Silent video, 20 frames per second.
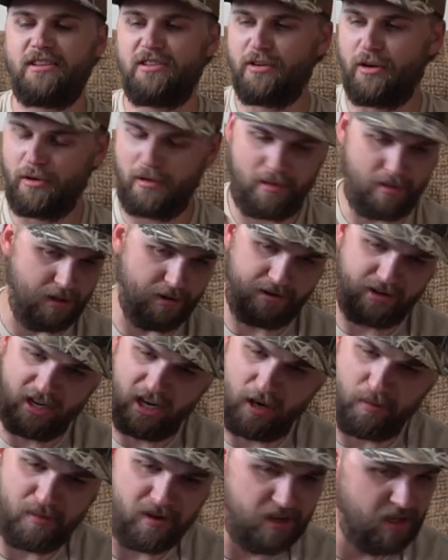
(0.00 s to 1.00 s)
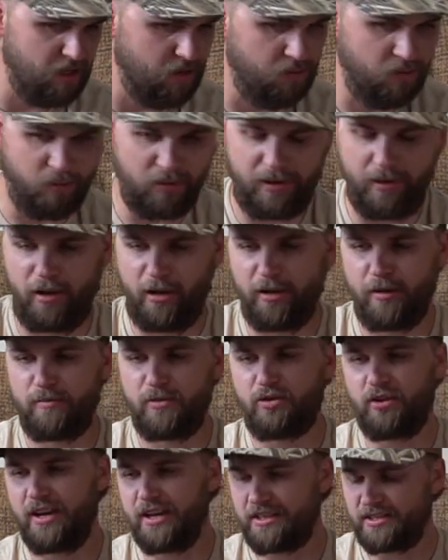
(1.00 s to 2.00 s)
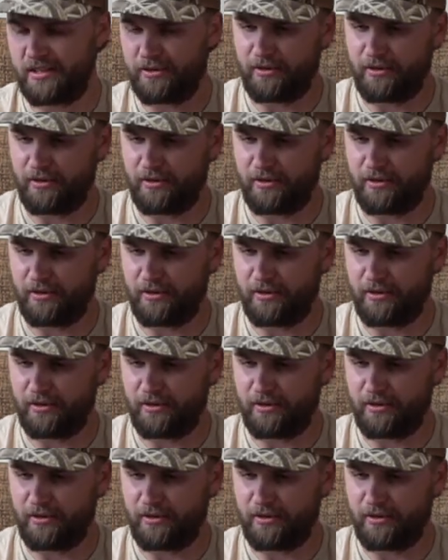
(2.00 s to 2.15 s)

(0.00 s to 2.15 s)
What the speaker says: You know, they're coming in with all them drakes,